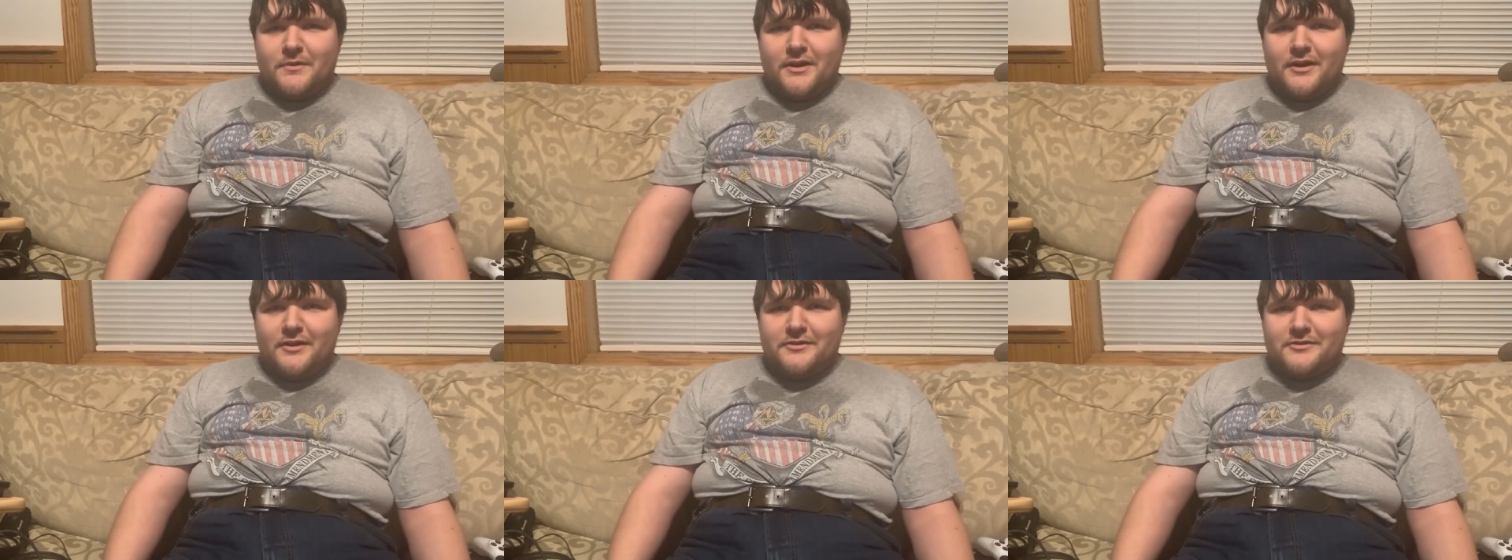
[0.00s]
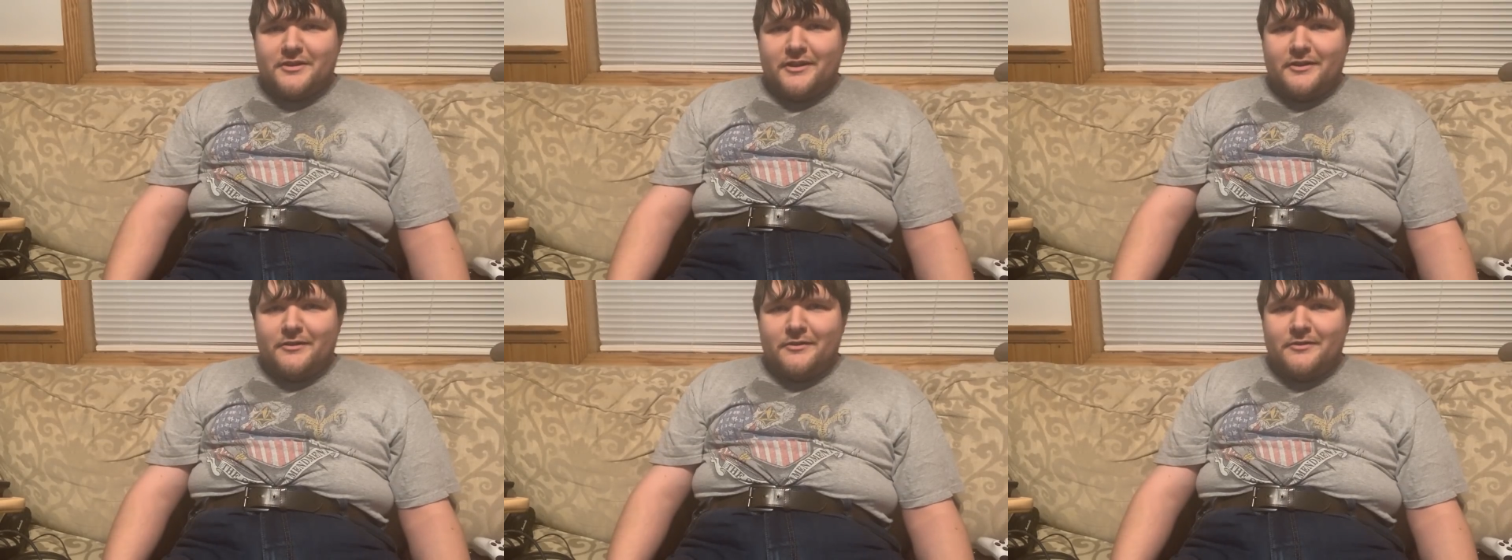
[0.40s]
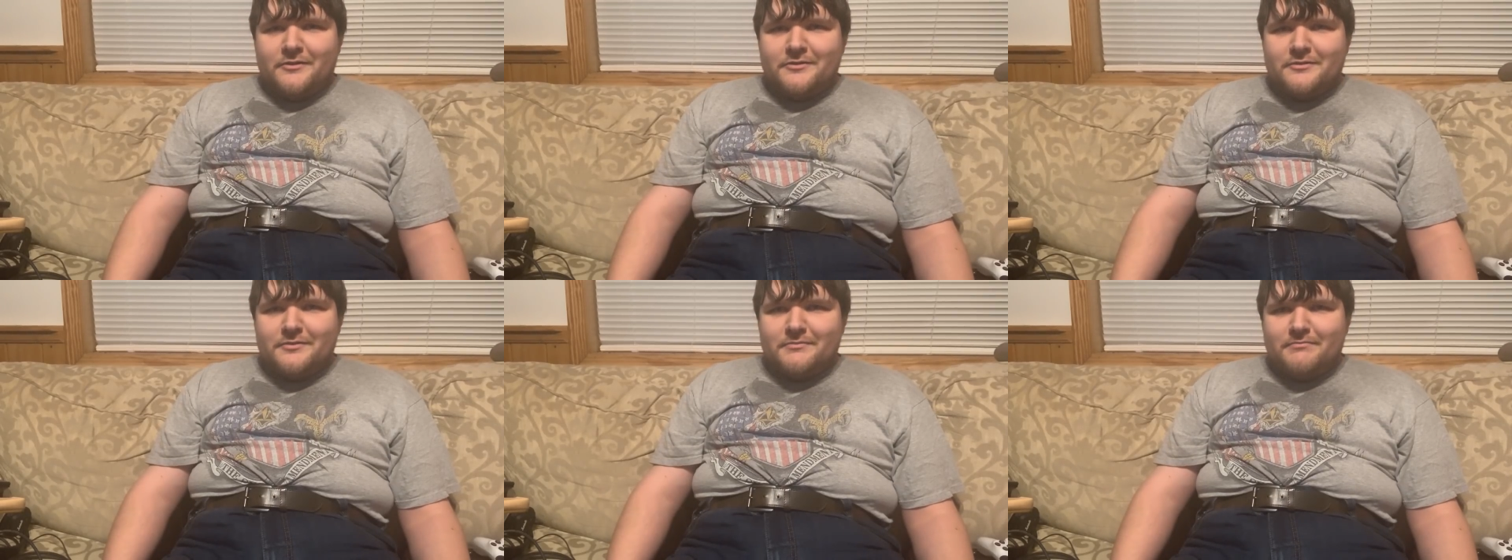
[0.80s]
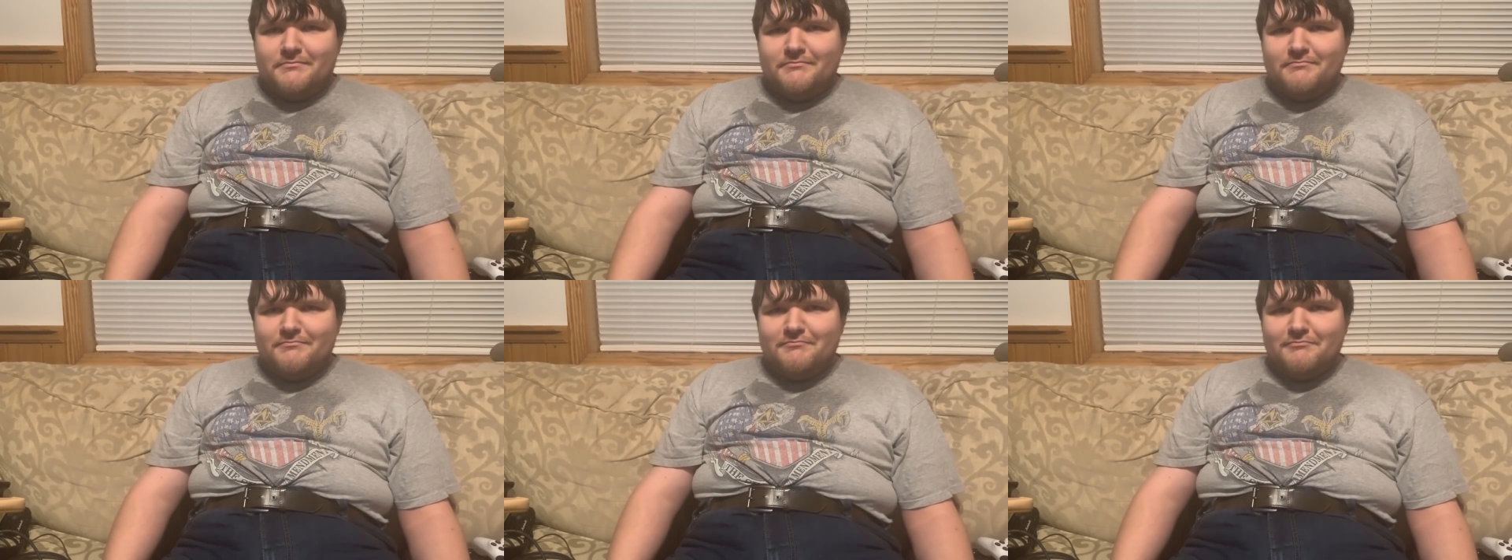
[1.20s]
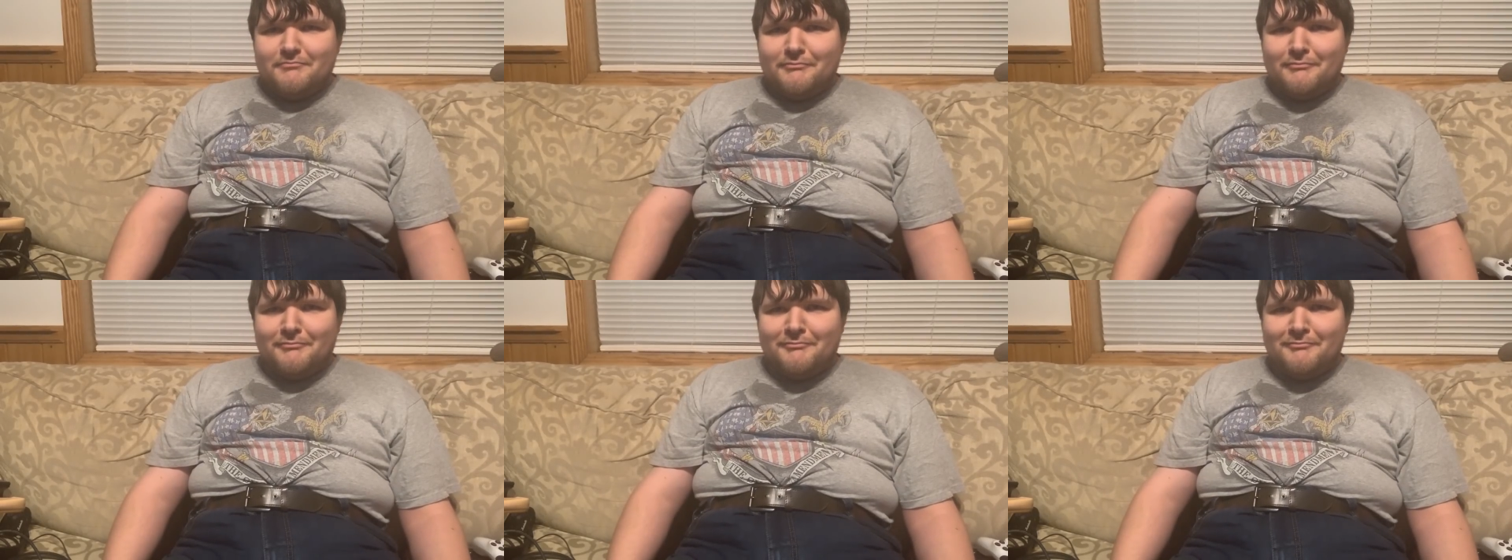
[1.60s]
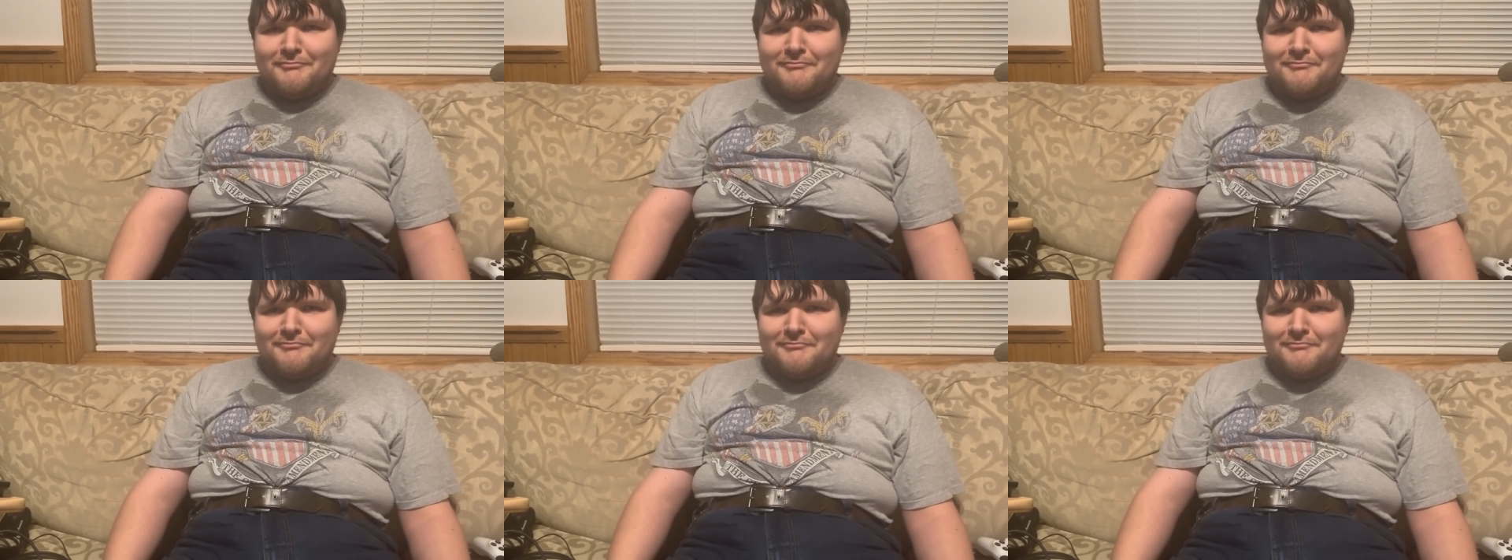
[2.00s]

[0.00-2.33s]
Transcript: fried tater. Mm.